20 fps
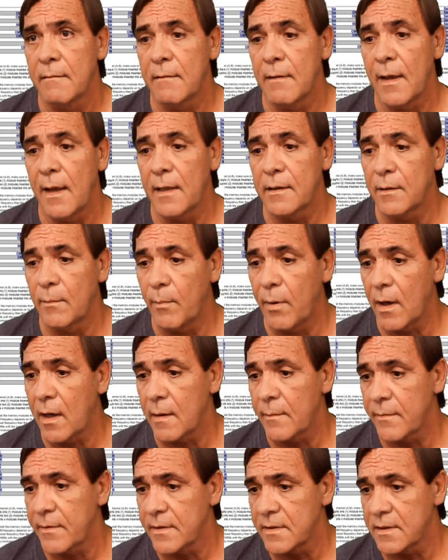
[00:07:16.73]
at the
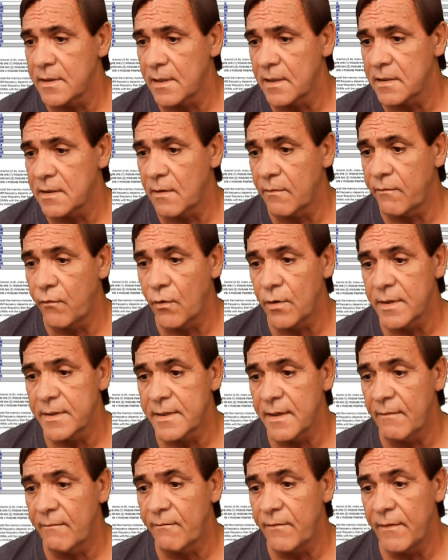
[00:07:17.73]
bottom of this list, the
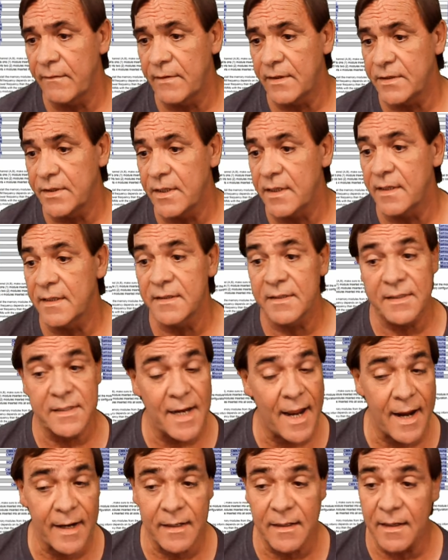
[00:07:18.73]
4750G, it's
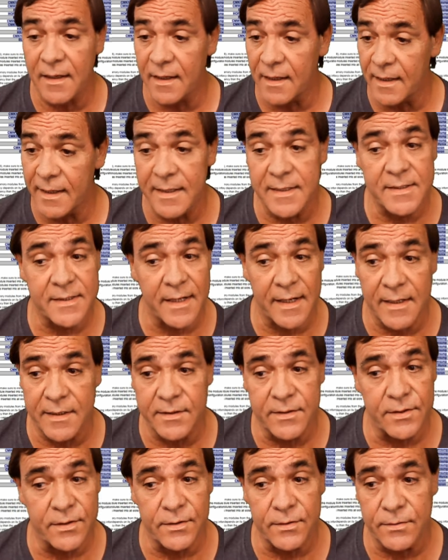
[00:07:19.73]
technically a Zen
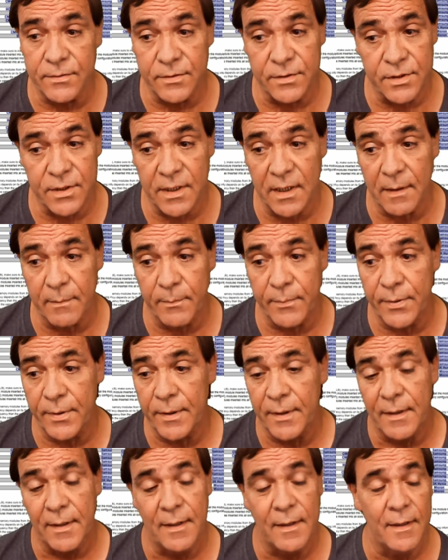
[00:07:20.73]
2 chip.
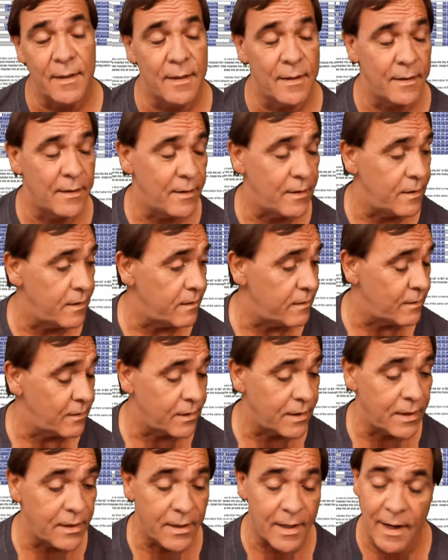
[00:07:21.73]
They're
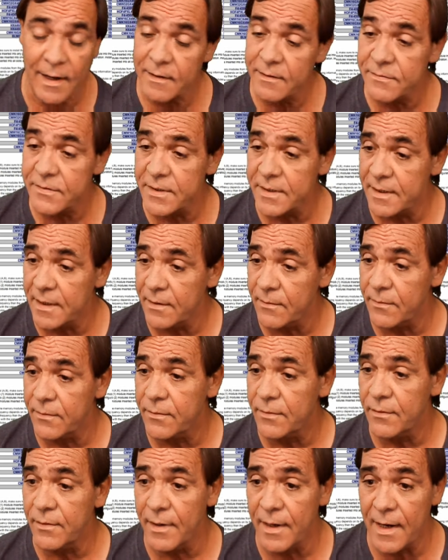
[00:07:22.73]
getting out of sync with
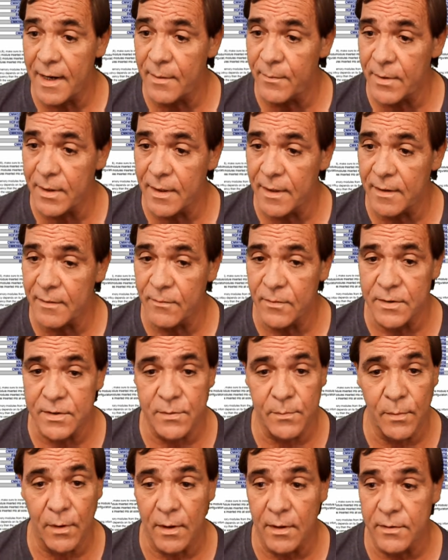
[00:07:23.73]
their naming, which
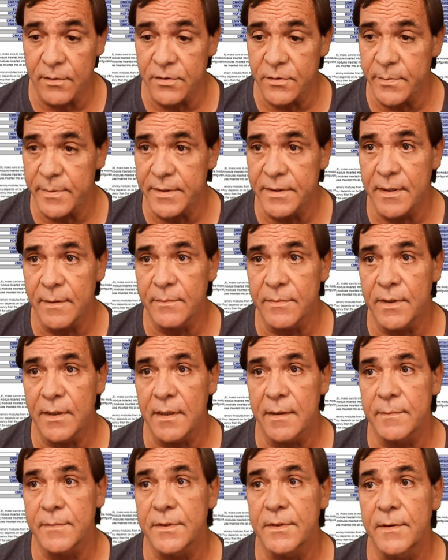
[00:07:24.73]
bothers me
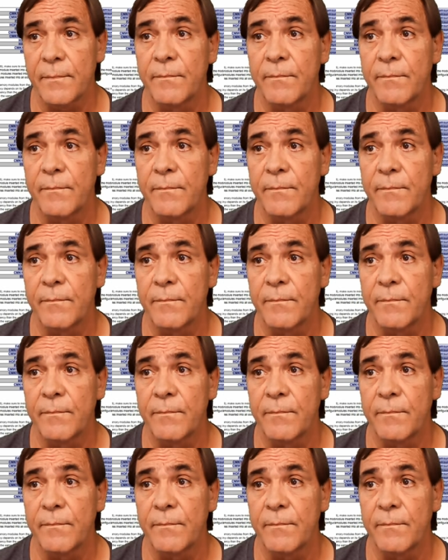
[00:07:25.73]
sometimes.